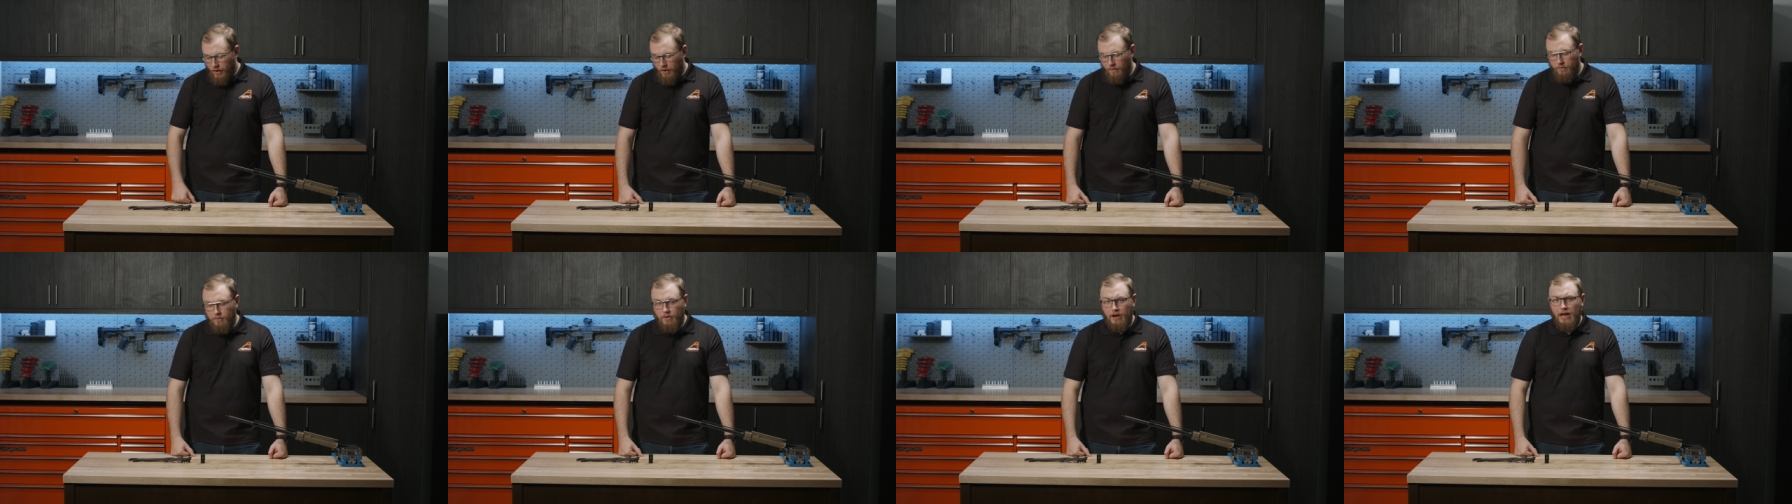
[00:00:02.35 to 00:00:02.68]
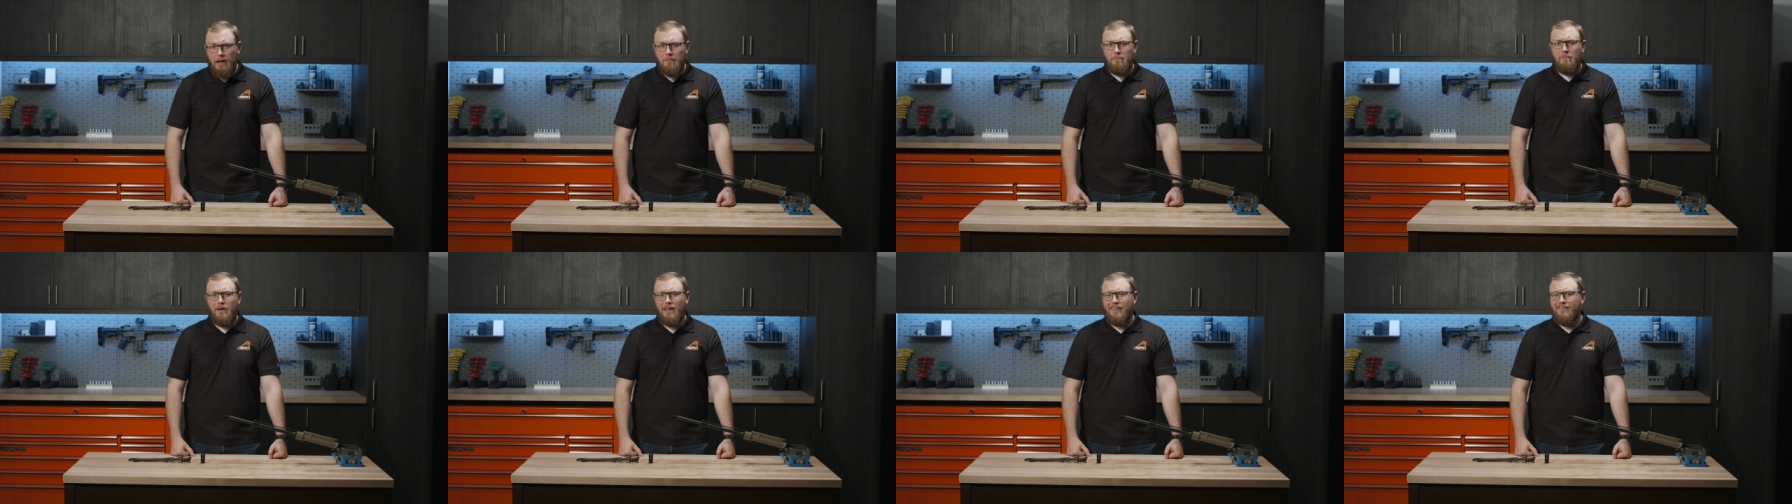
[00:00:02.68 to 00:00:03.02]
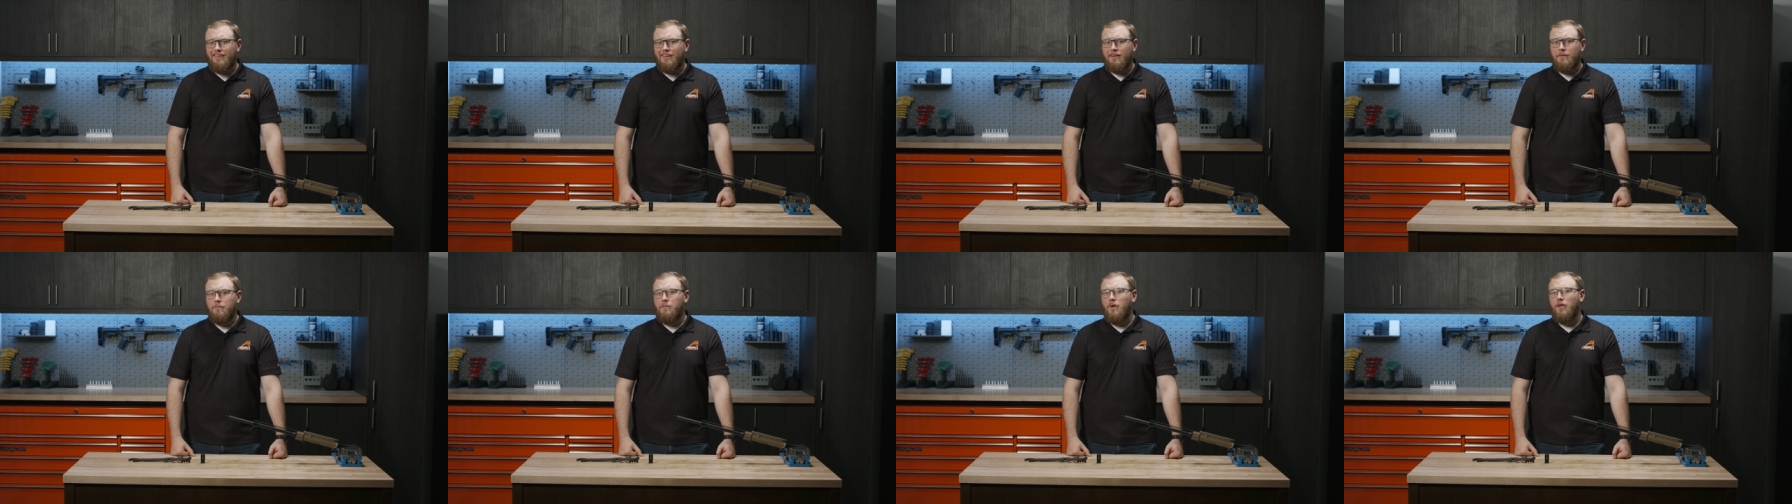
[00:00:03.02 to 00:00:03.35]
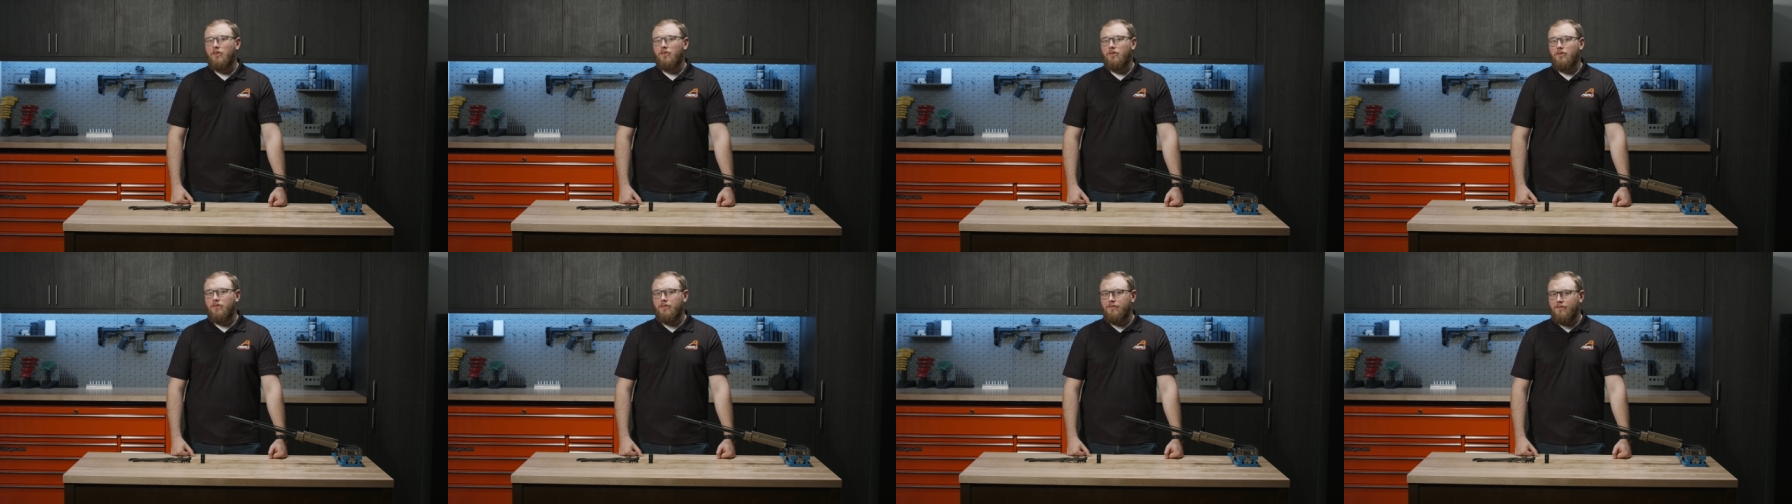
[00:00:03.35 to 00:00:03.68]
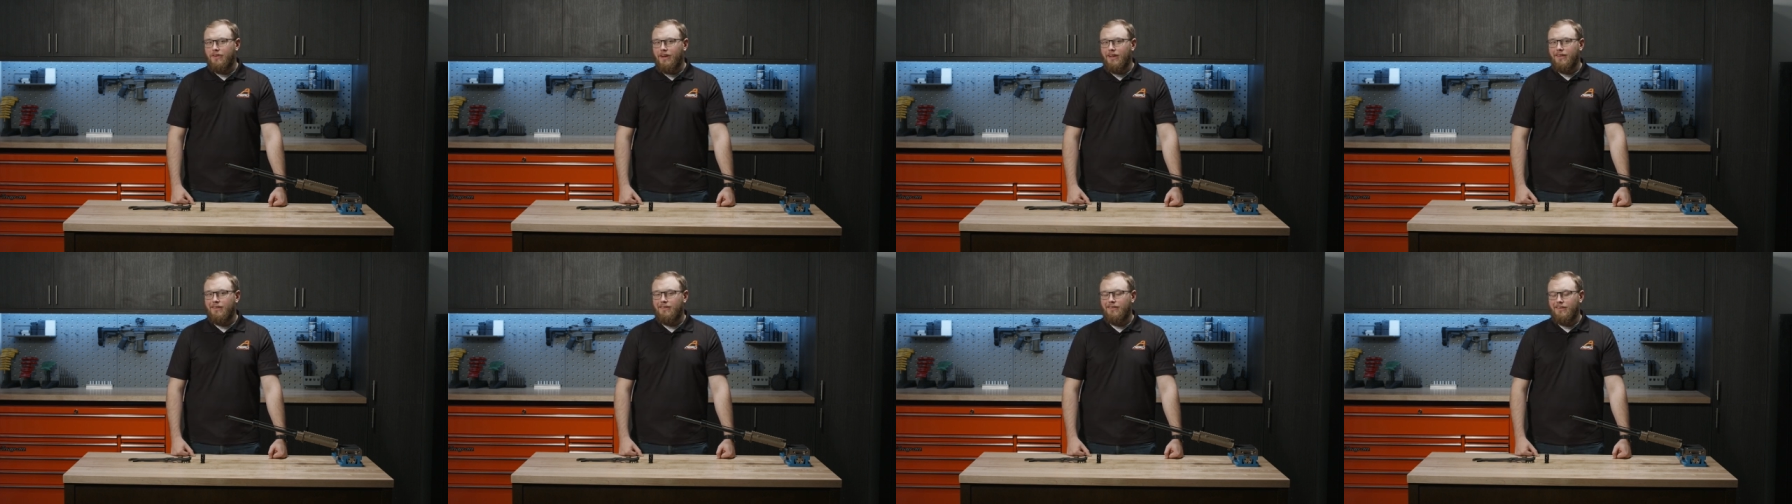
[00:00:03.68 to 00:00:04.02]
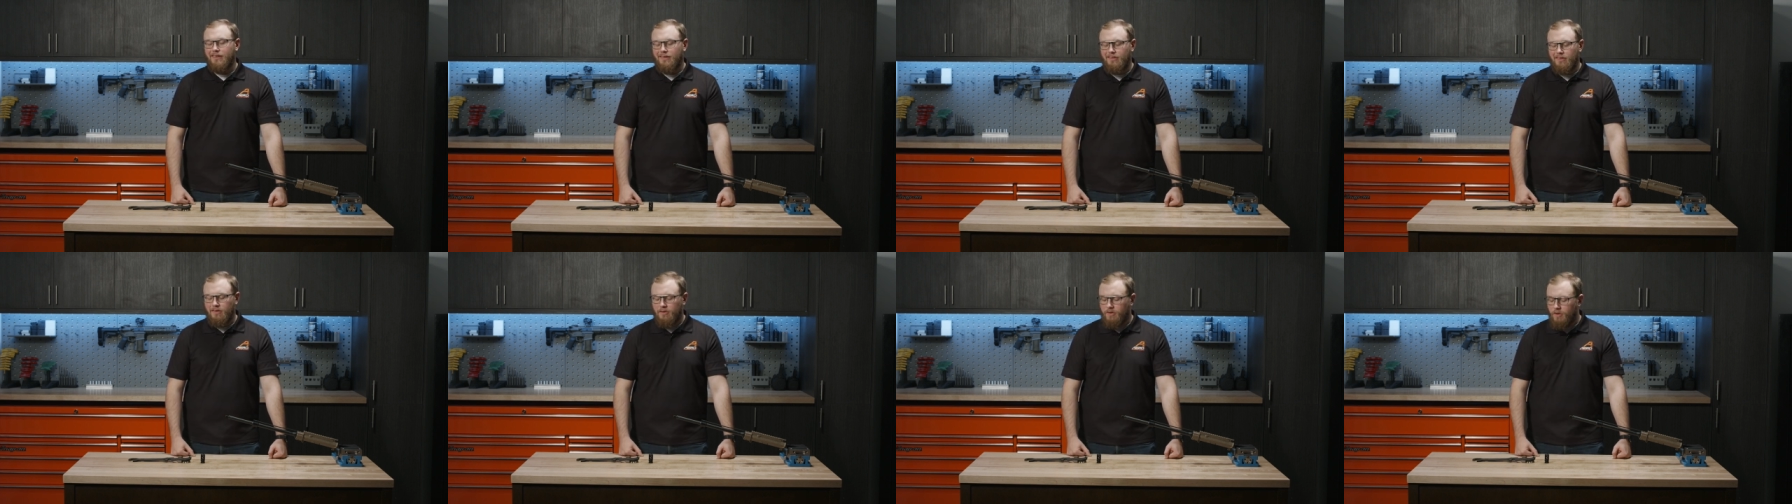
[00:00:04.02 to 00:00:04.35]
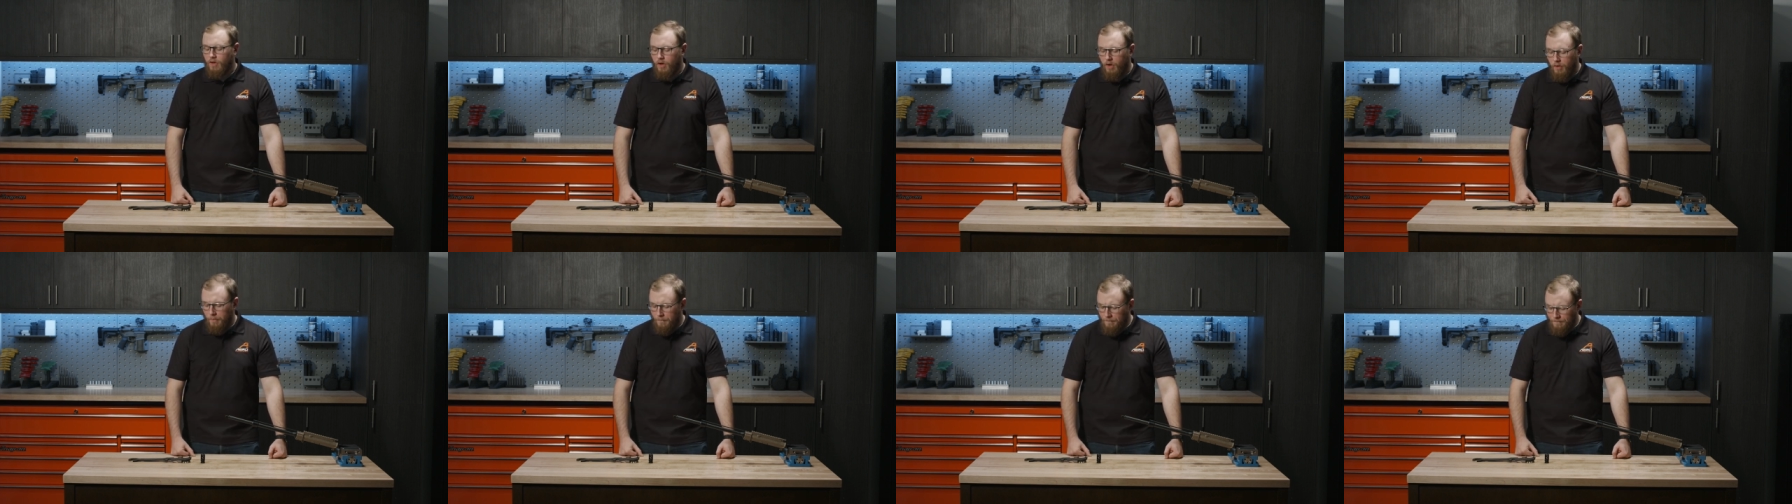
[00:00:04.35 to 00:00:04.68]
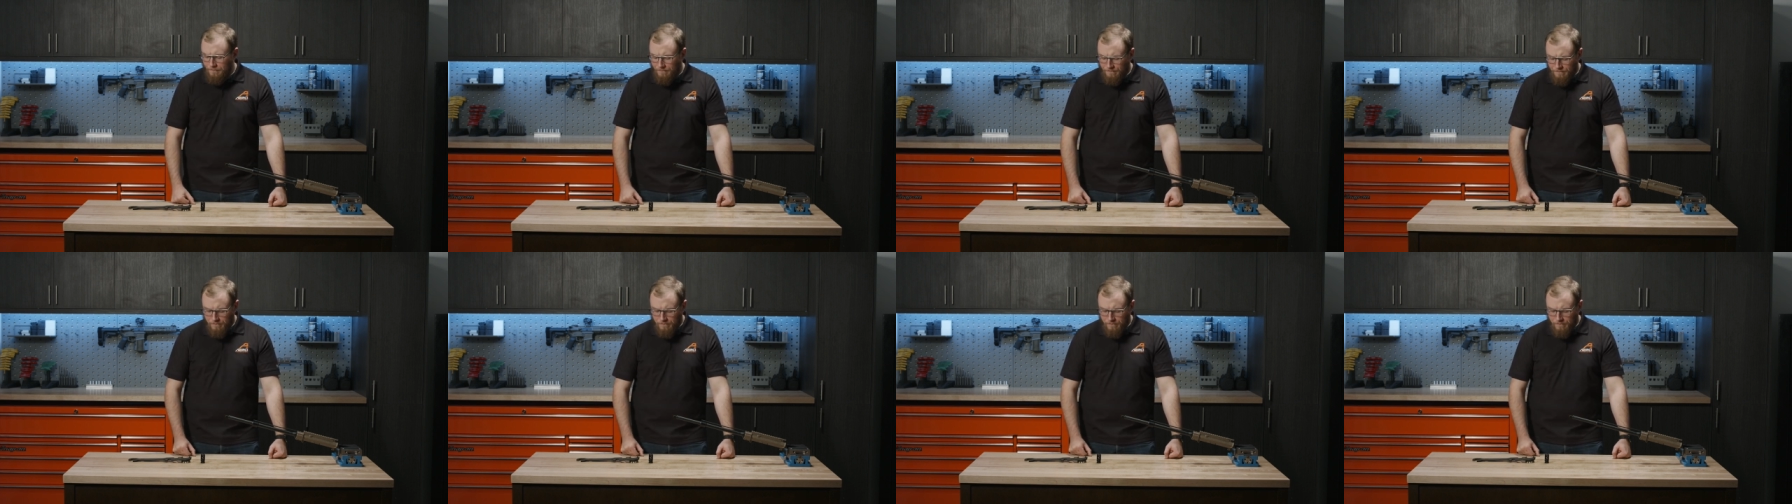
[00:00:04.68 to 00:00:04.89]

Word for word: over a basic muzzle device install.